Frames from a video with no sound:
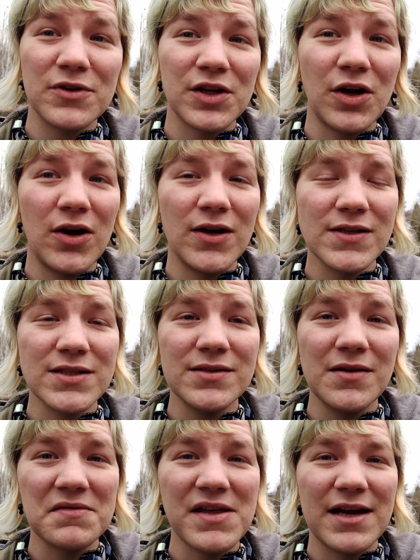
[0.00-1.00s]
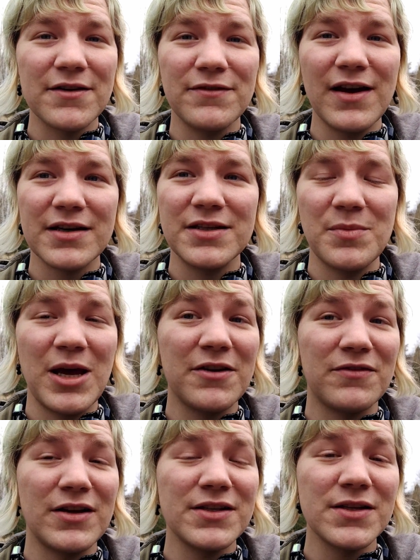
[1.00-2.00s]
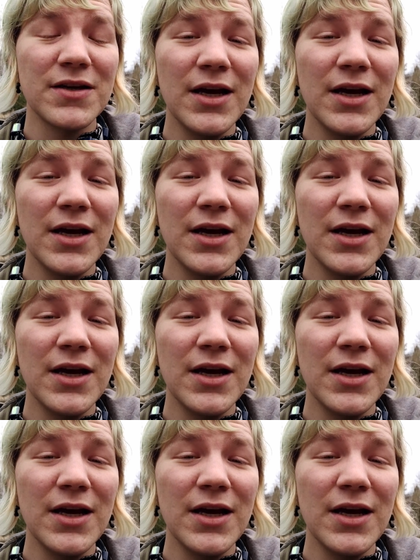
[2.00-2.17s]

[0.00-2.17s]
to cause that effect to manifest.